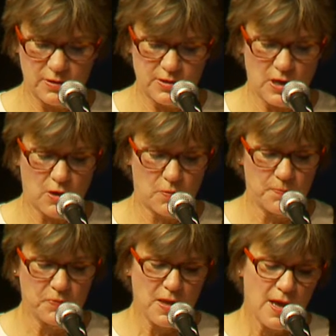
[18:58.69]
So
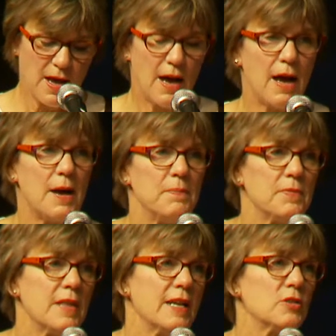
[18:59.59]

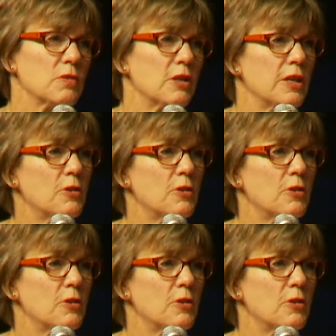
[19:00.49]
that's really